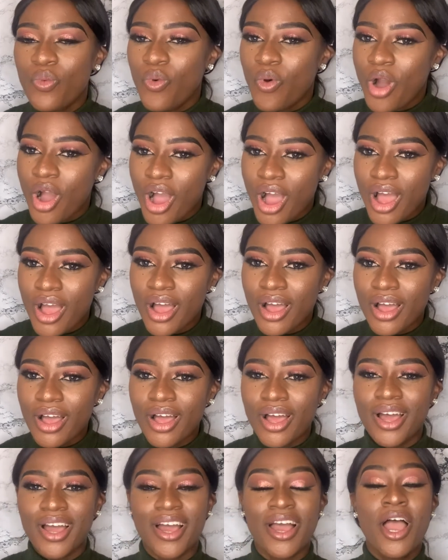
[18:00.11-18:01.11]
What?
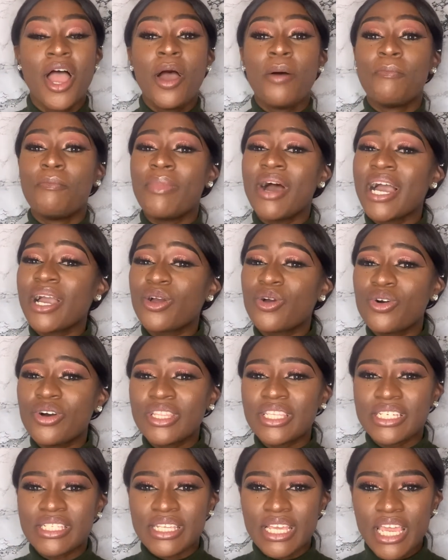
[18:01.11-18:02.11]
My
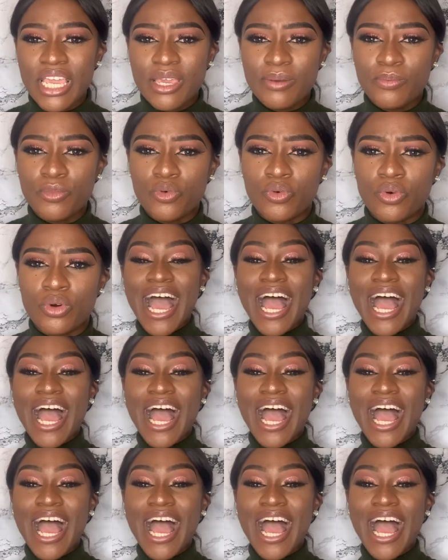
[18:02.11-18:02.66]
God is able.